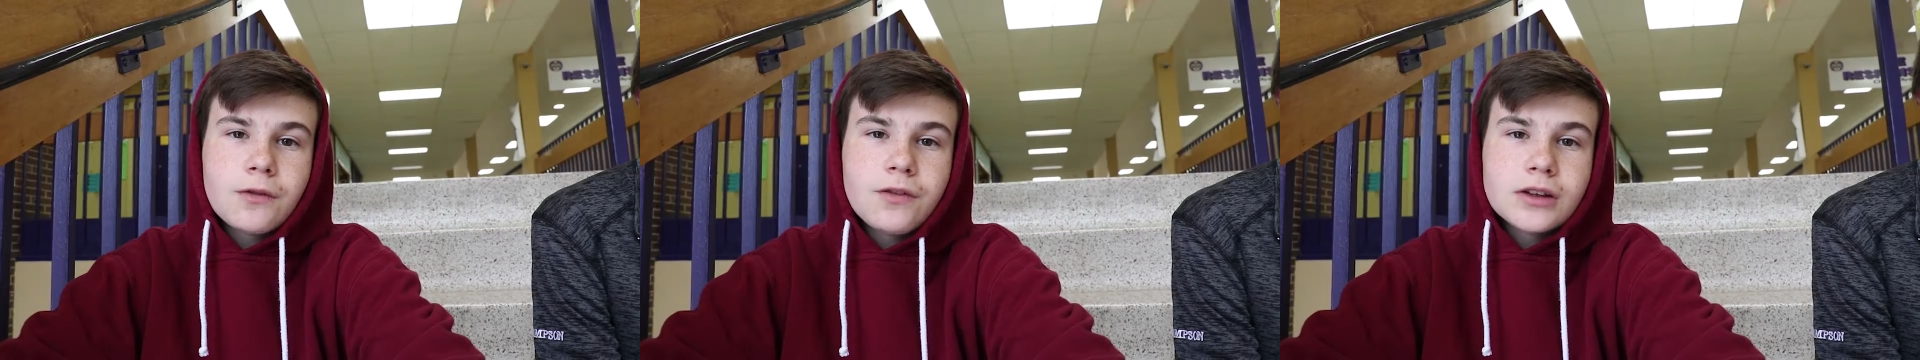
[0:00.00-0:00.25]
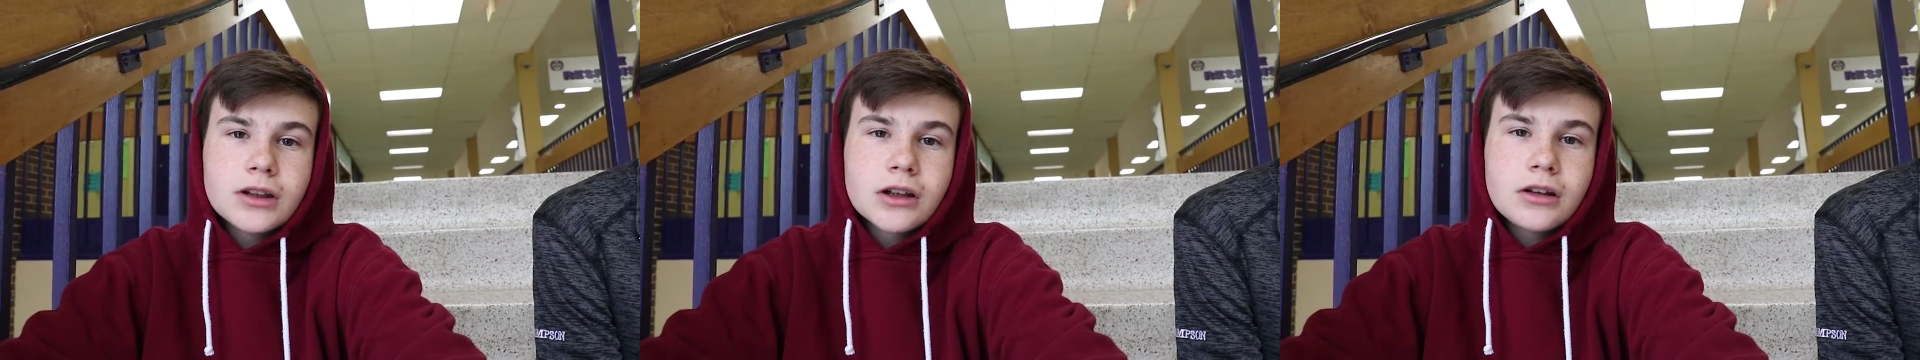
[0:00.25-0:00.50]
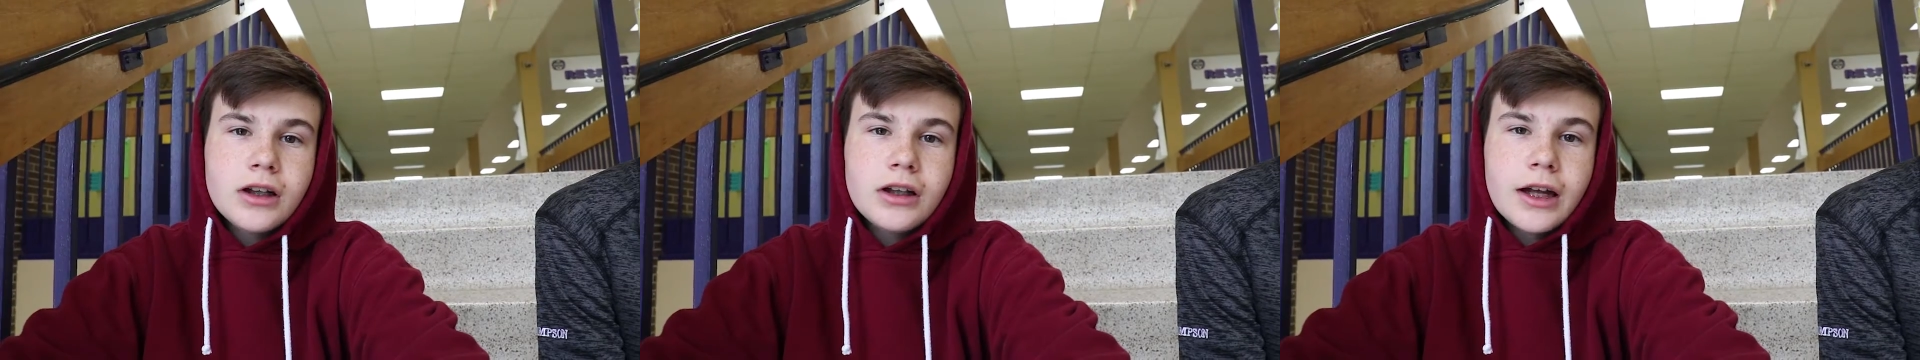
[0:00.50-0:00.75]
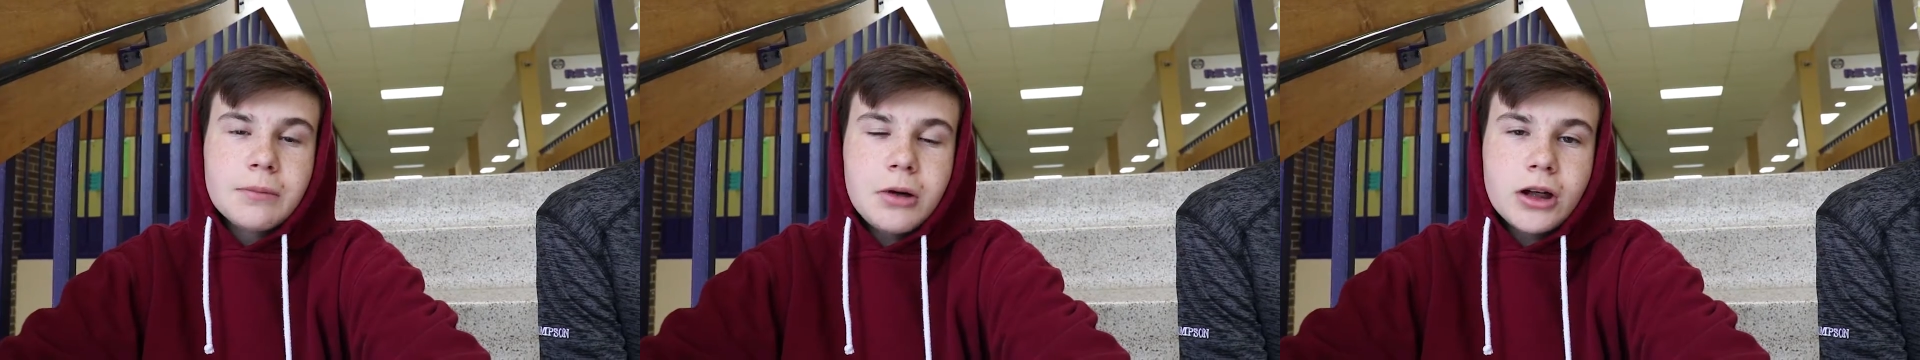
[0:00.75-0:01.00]
physically,
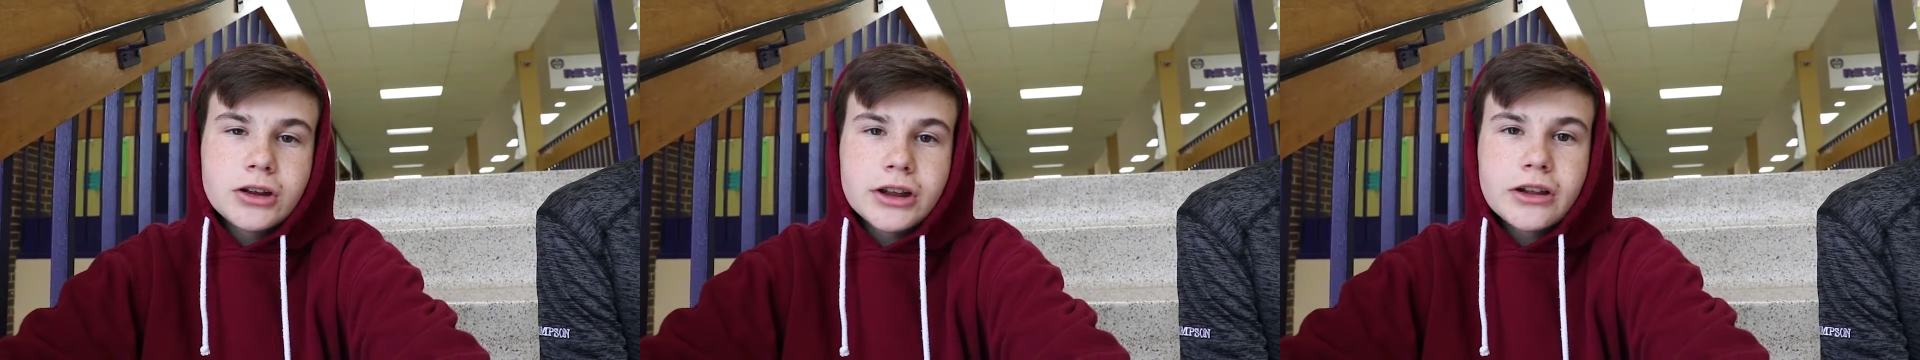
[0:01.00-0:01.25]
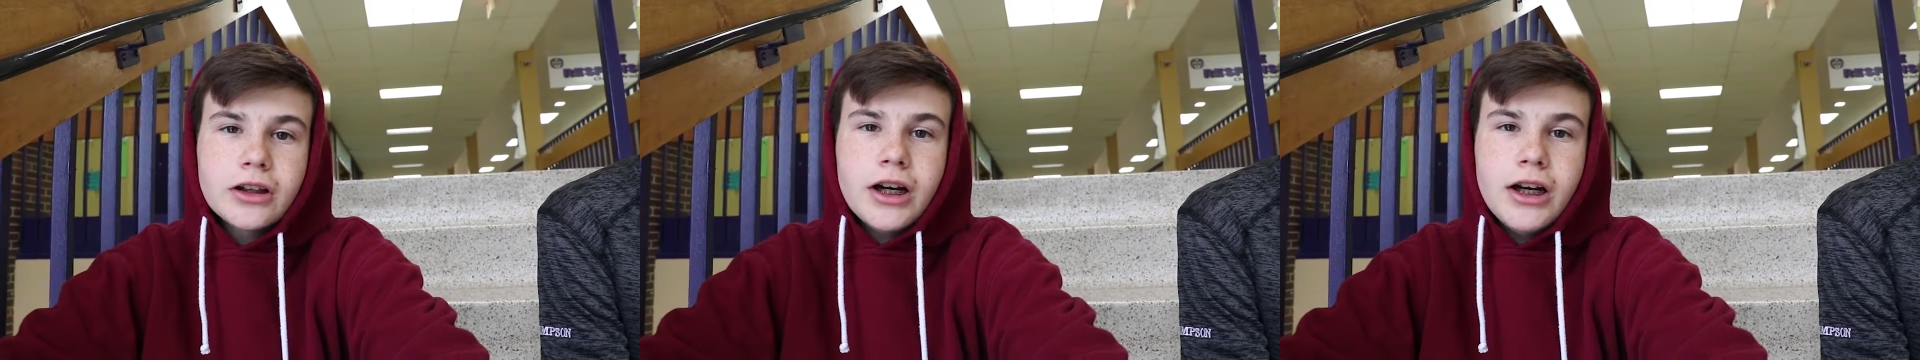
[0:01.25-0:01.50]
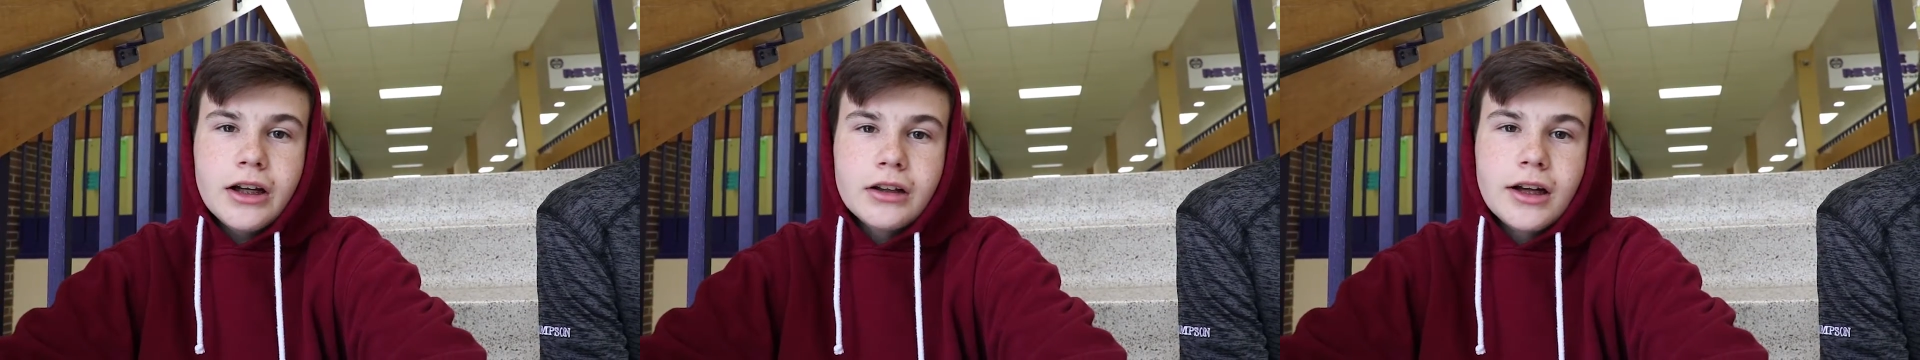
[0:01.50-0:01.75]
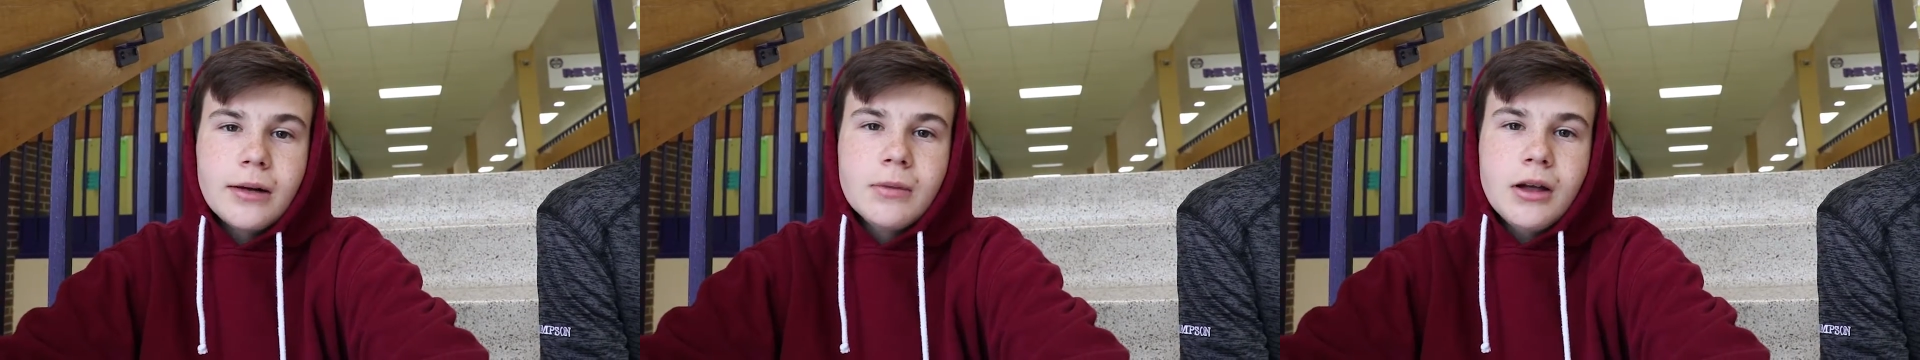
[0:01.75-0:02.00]
like punching or hitting
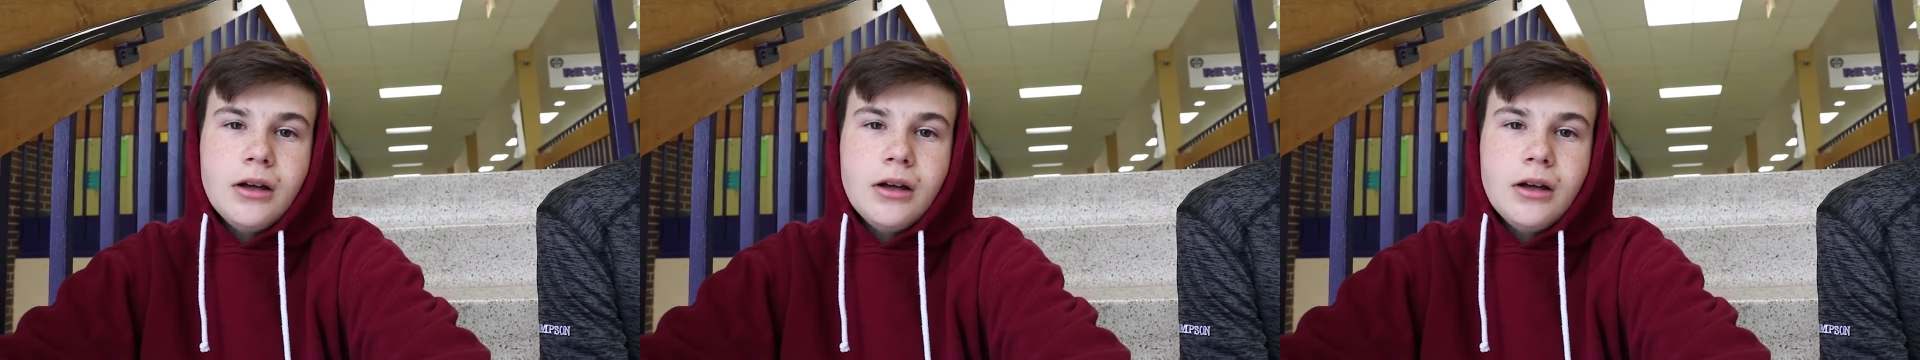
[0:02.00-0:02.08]
them.